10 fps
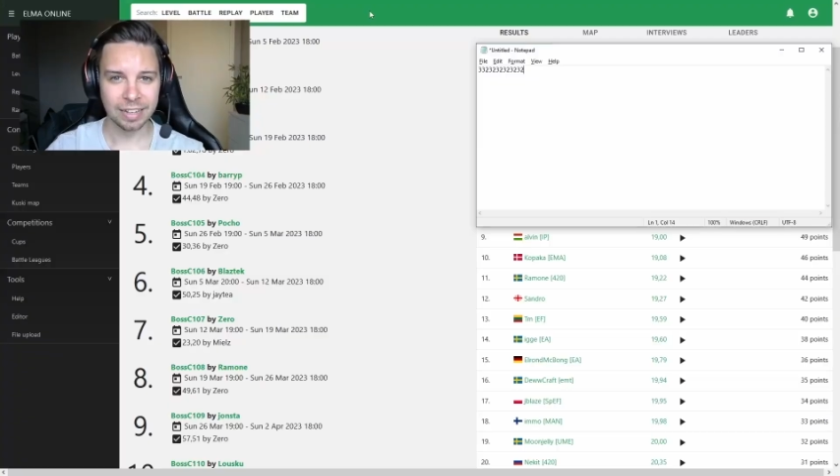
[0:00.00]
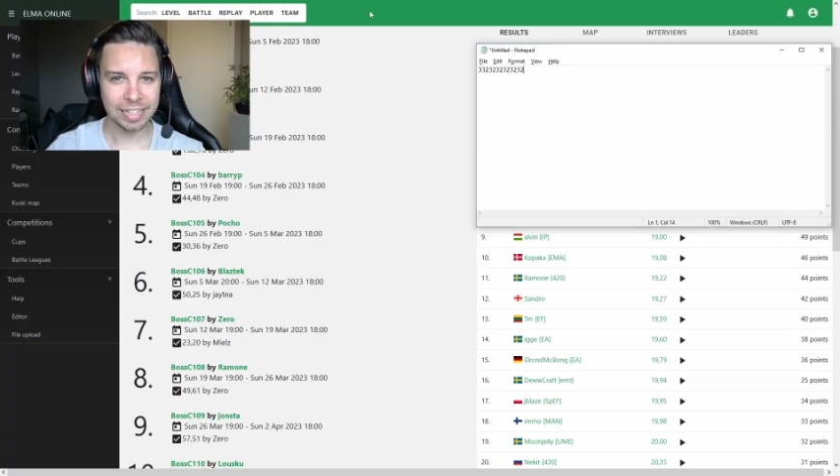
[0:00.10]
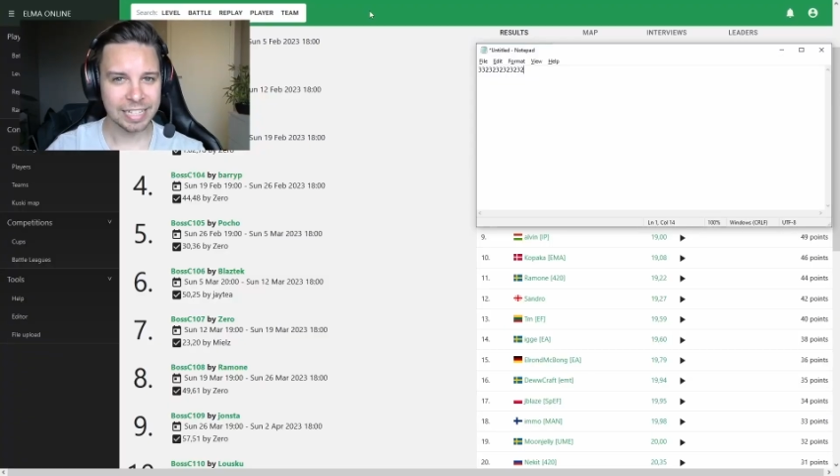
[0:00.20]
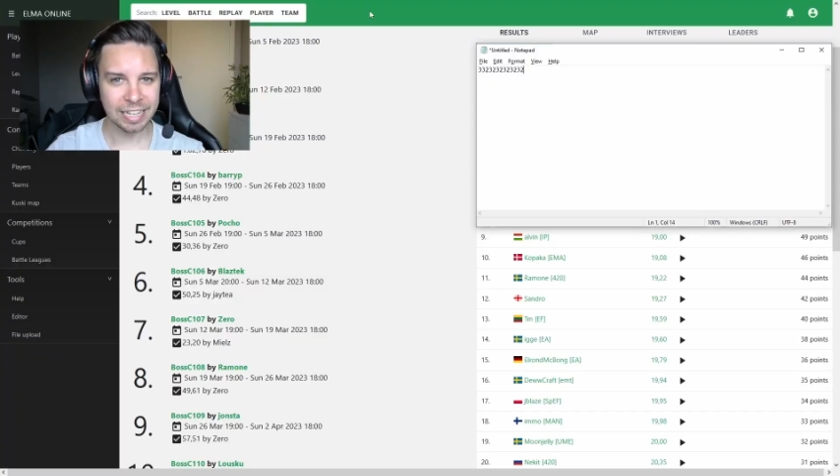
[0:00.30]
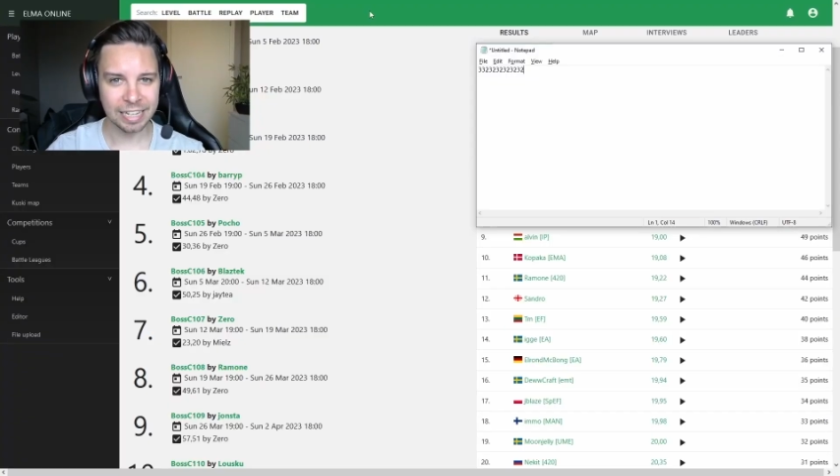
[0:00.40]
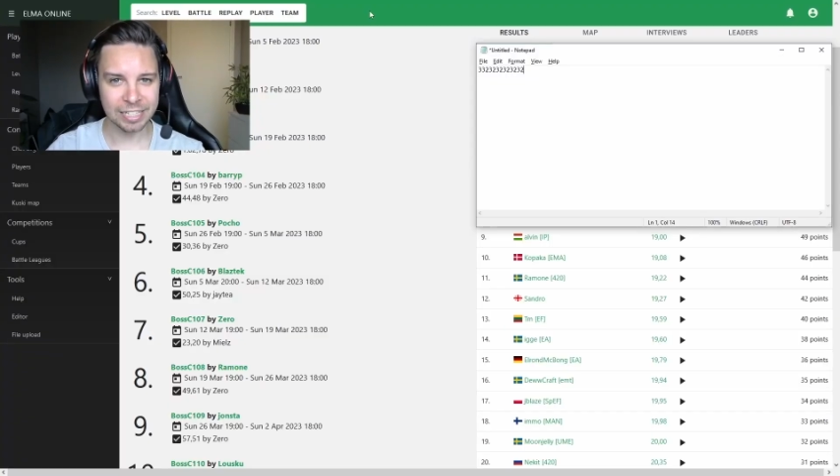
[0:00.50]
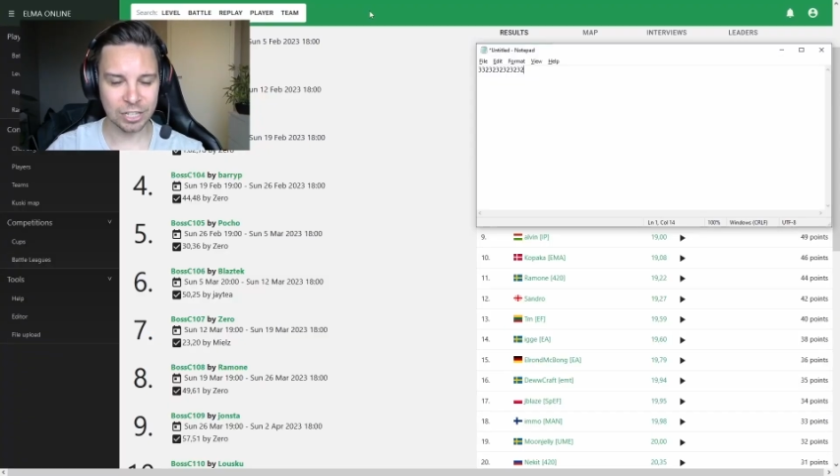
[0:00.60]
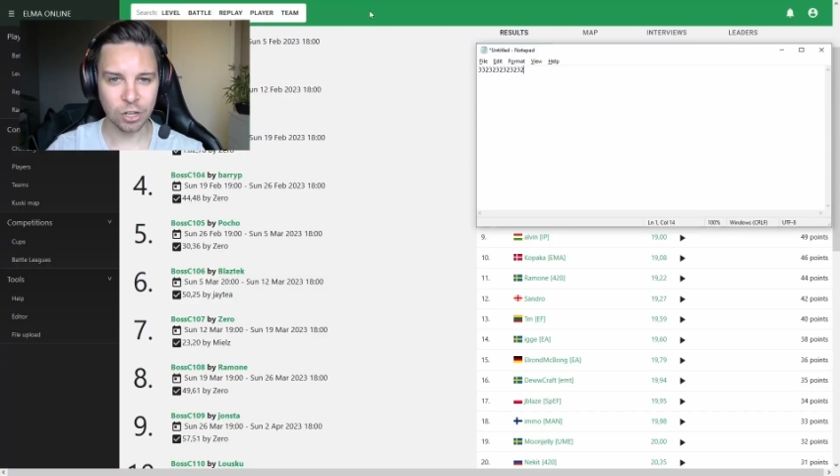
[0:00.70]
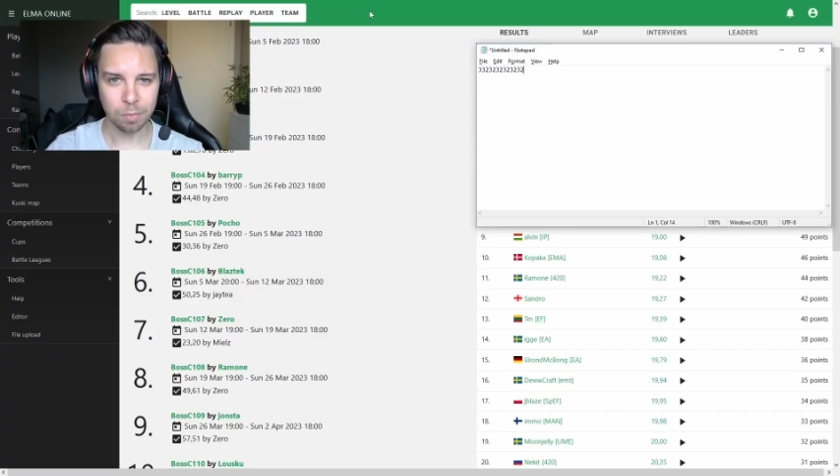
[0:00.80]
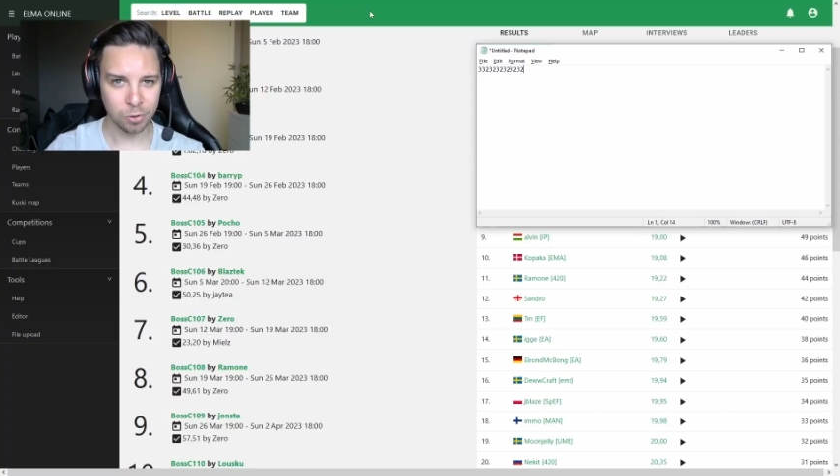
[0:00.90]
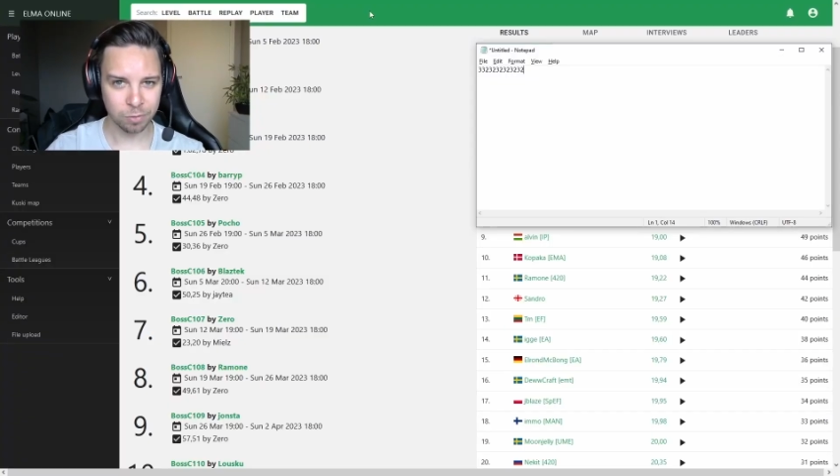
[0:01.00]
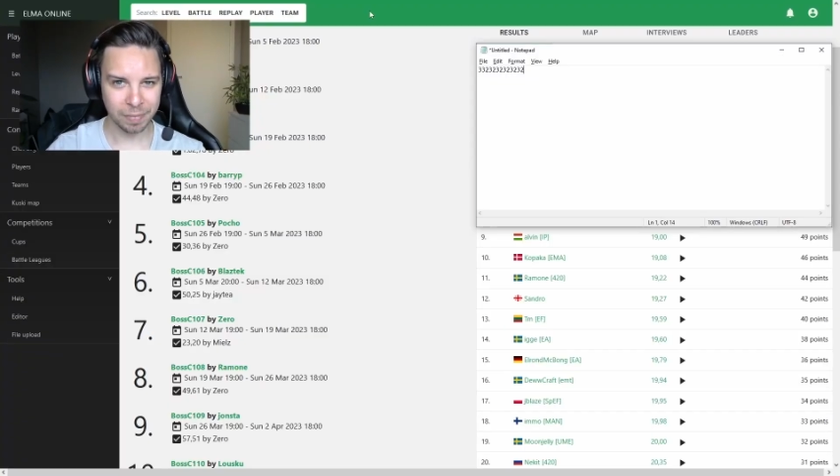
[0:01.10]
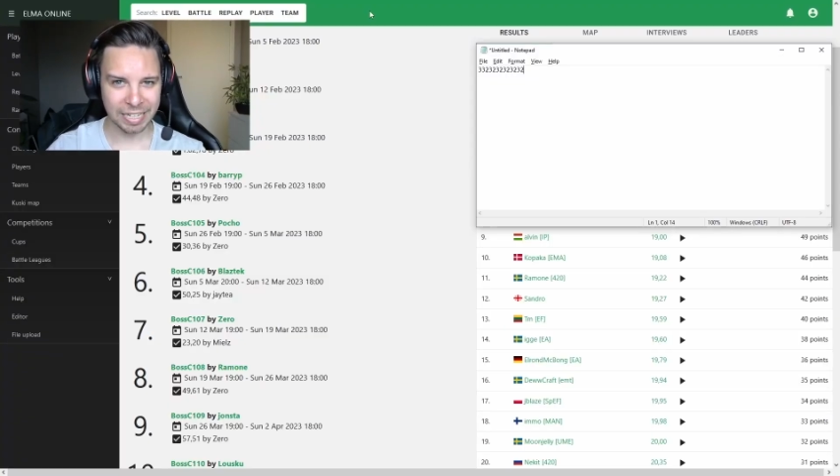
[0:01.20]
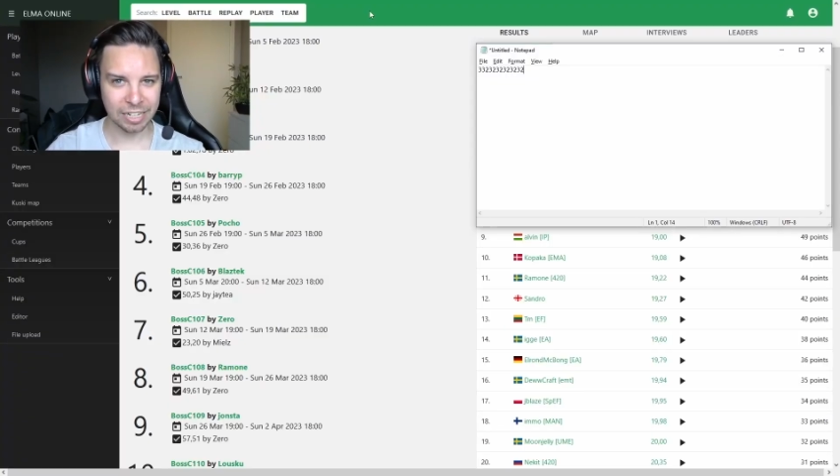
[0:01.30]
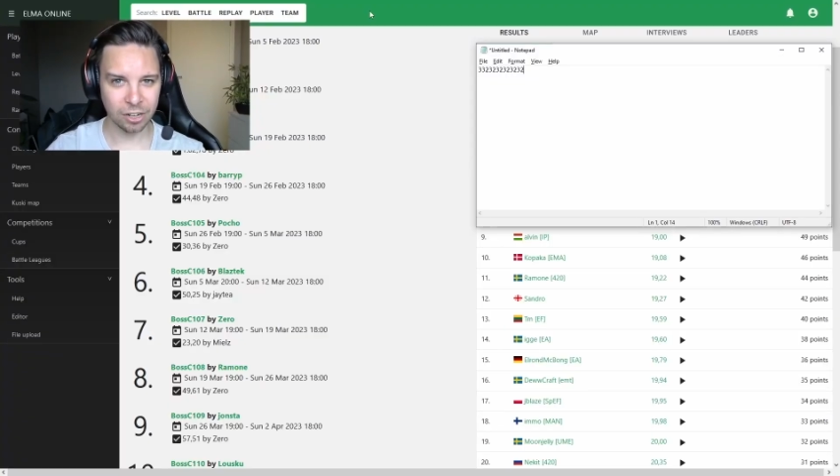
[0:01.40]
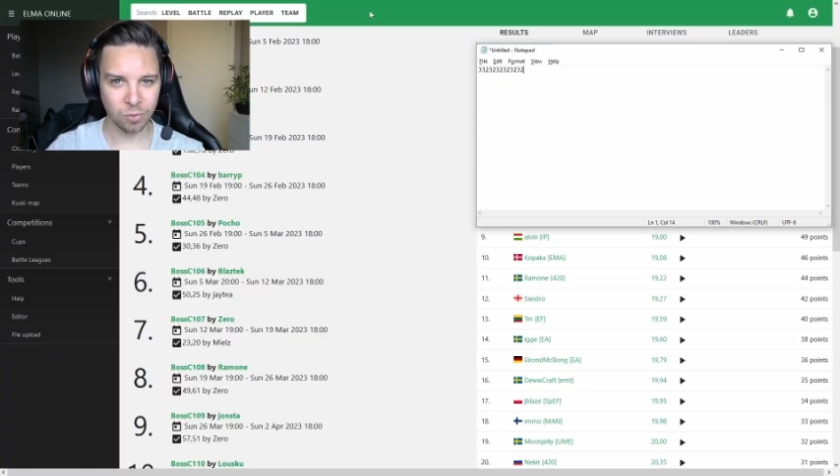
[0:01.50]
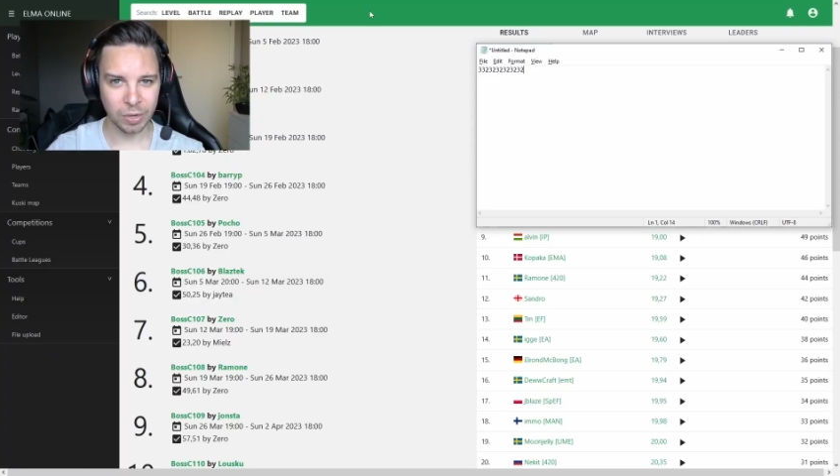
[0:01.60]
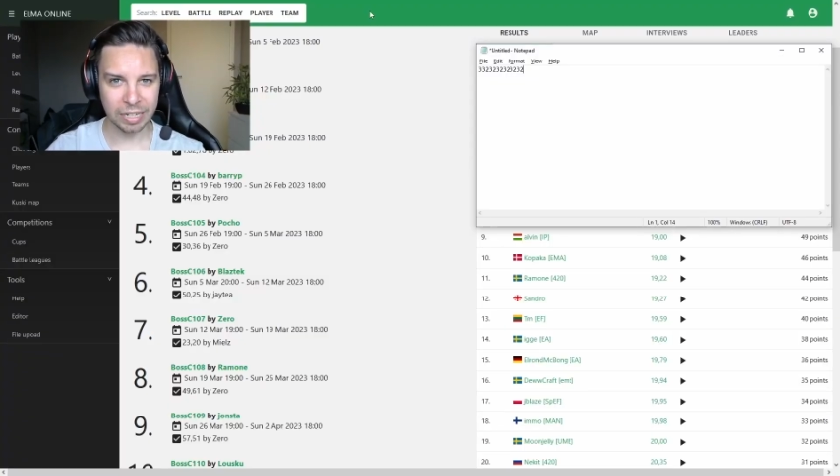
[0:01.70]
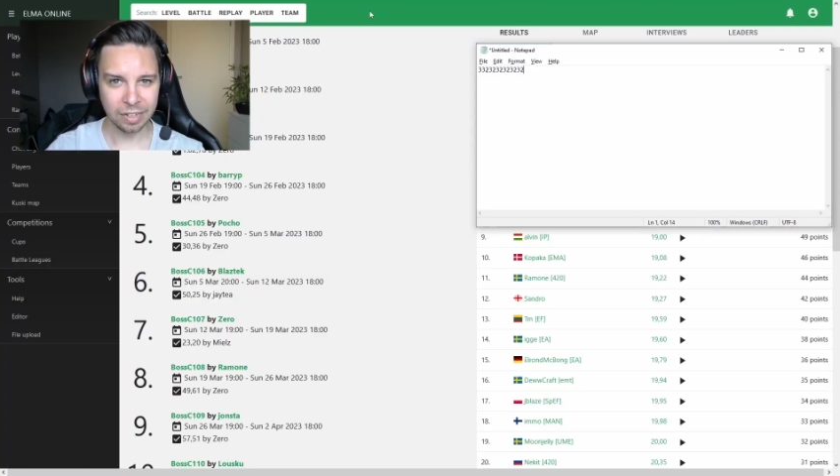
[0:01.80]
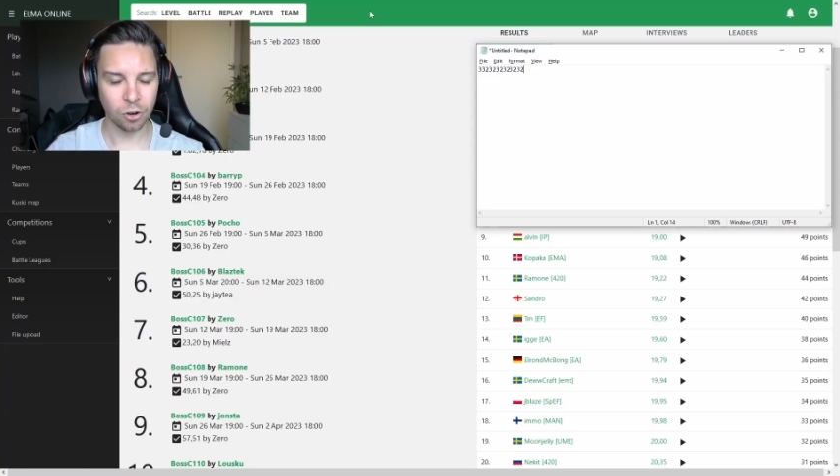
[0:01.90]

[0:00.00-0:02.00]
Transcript: Let's see, is the top route meta gonna win?